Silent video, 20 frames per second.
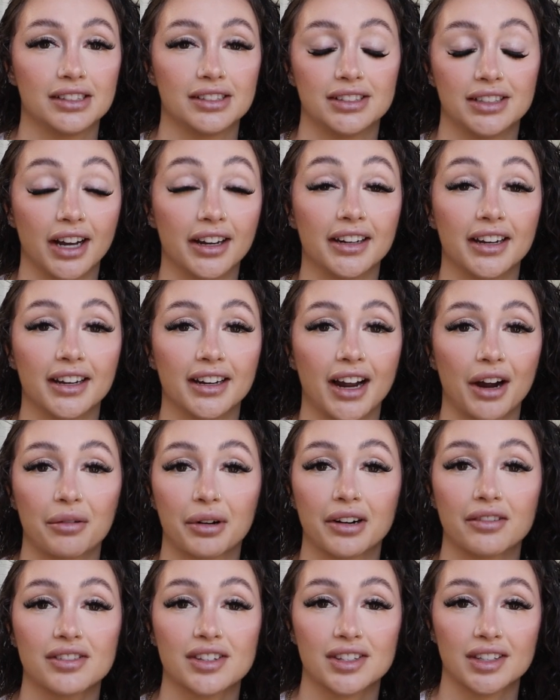done it. I
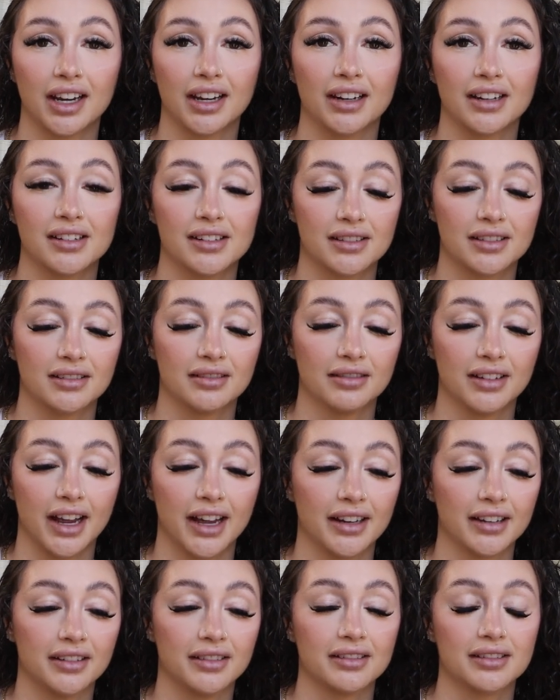would have stayed and,
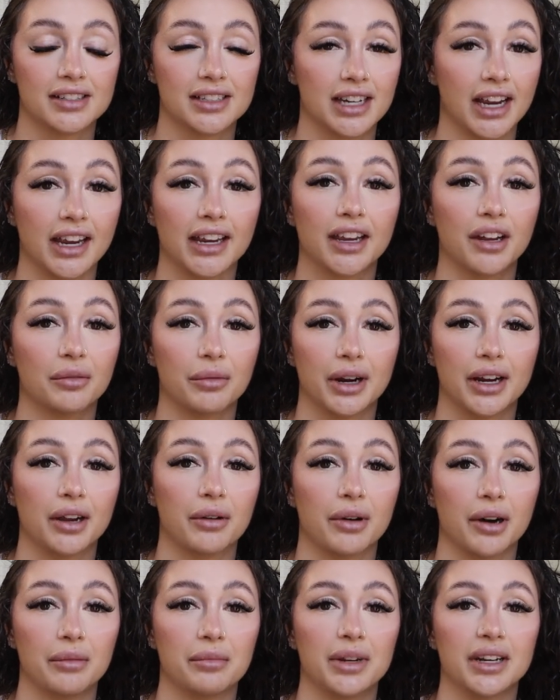and taken what he
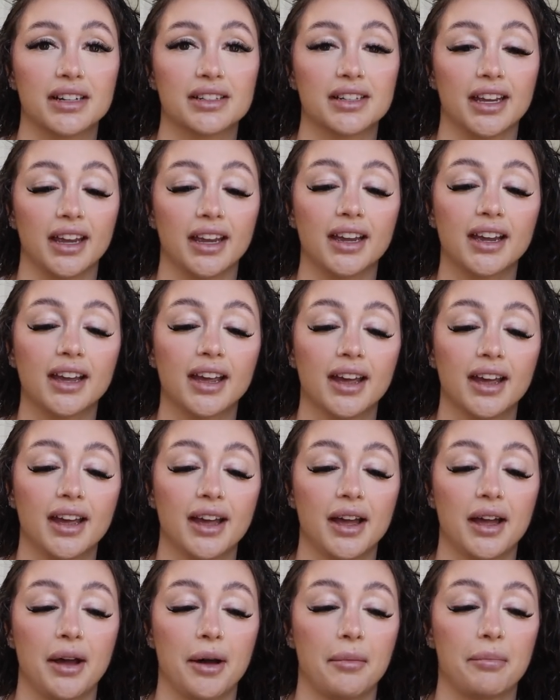wanted me to take.
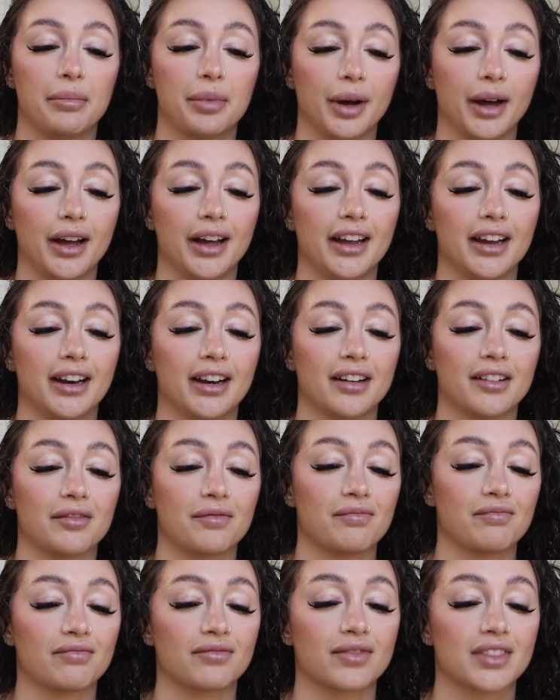But
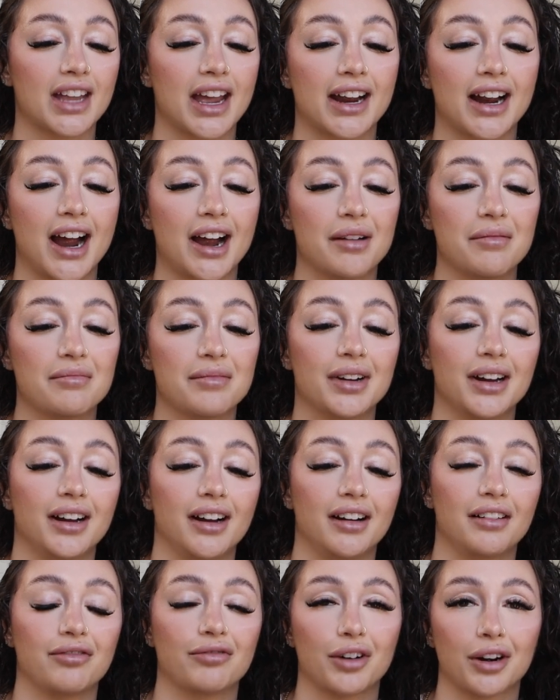like I'm
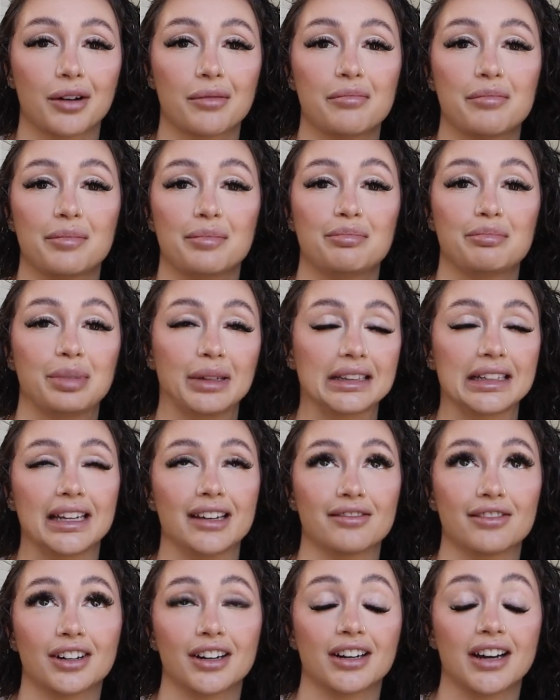a firm
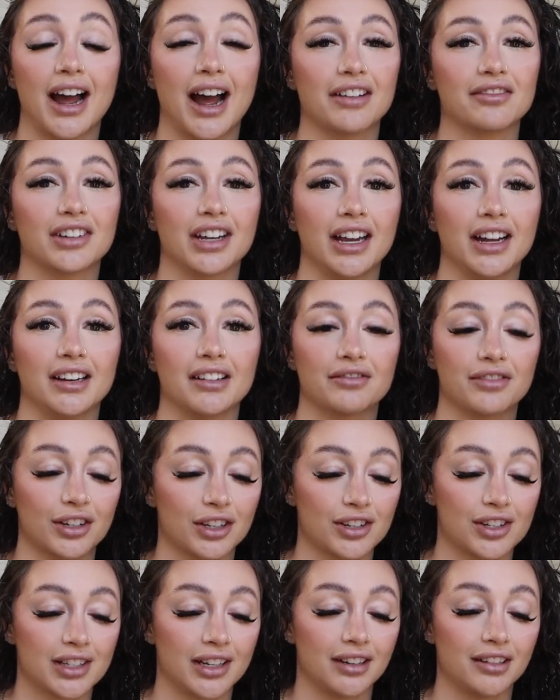believer in advocating for
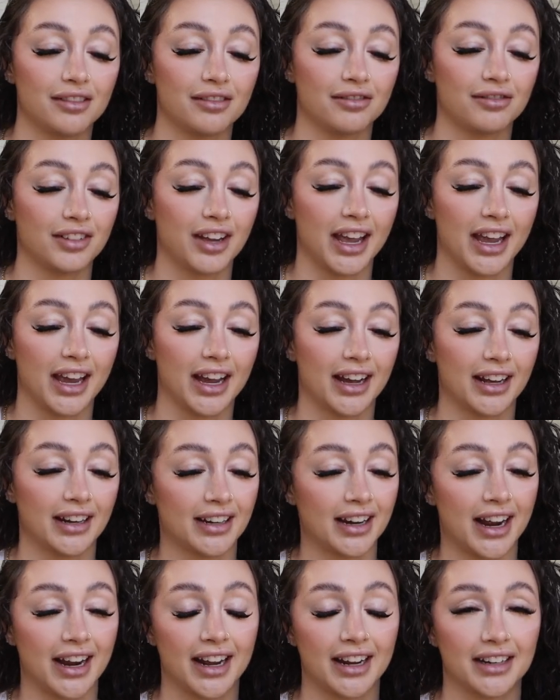yourself.
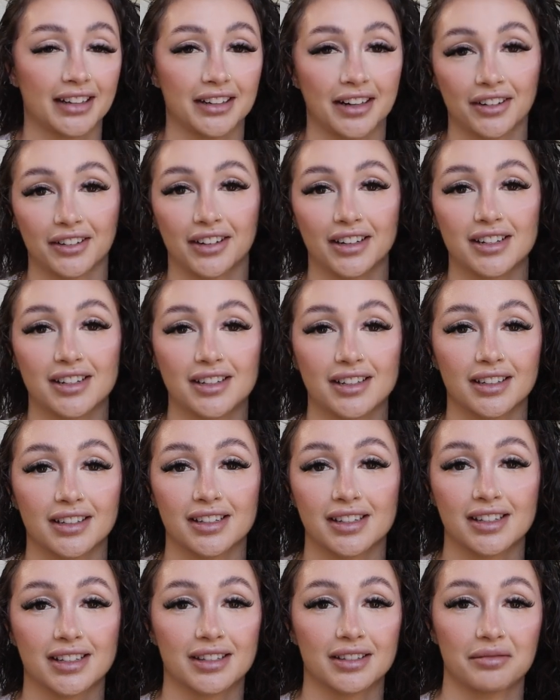And I had another
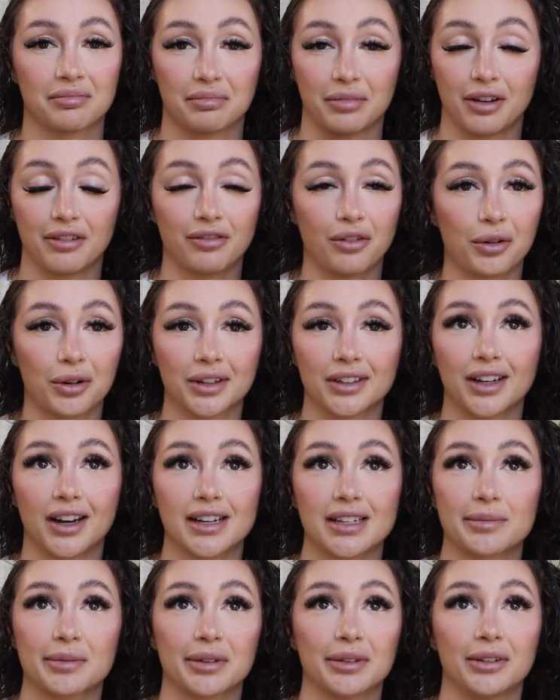instance before in the
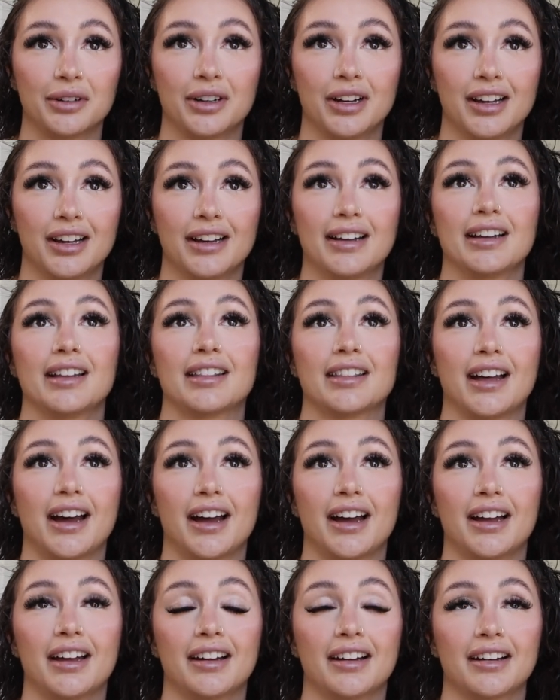hospital
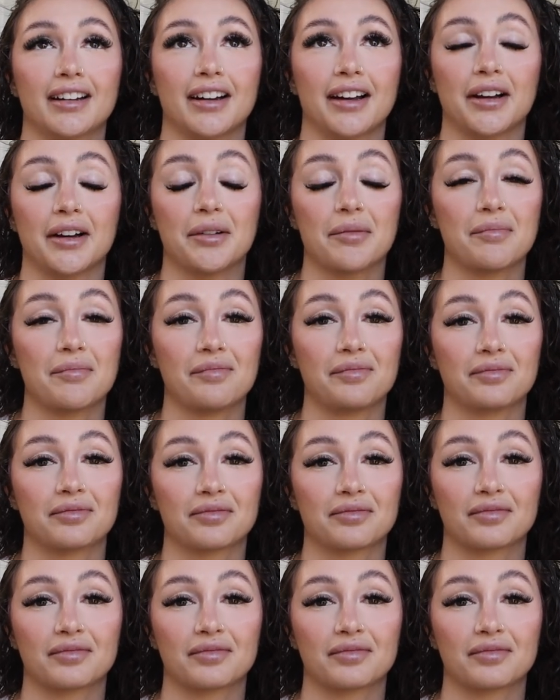that um,